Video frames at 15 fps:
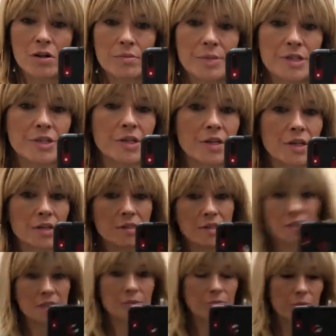army jackets,
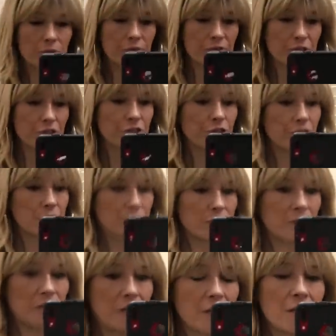this is more of a shirt
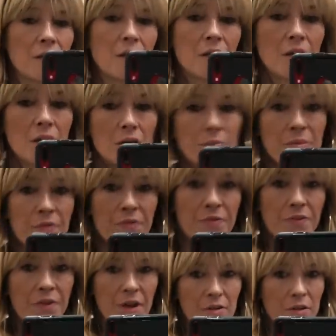really, but
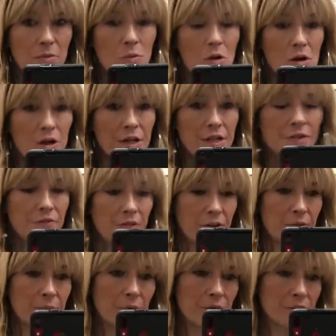very wide,
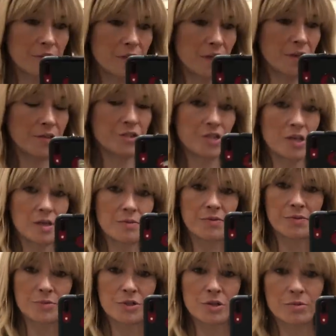very boxy kind of shape
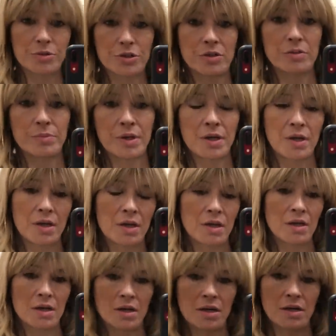from Topshop,
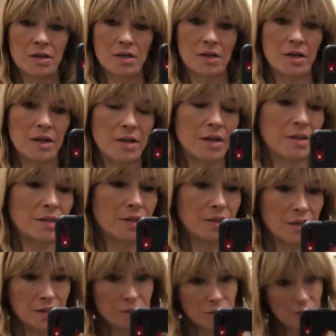and I like
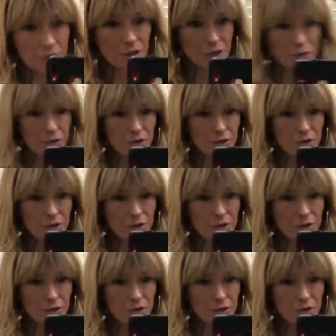that.